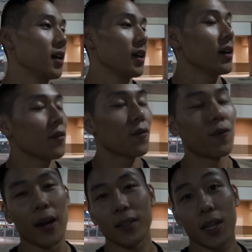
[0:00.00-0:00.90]

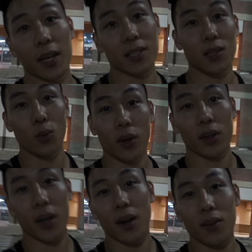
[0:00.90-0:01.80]
Fantastic
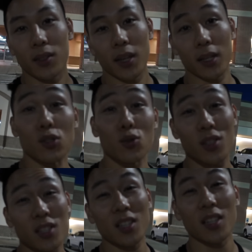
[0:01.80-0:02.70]
workout. As you
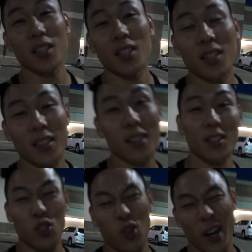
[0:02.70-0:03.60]
see, the
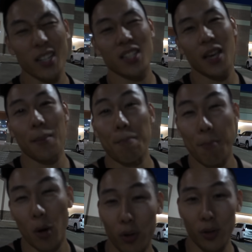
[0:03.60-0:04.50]
tricep
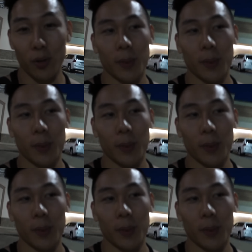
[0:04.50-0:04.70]
murdered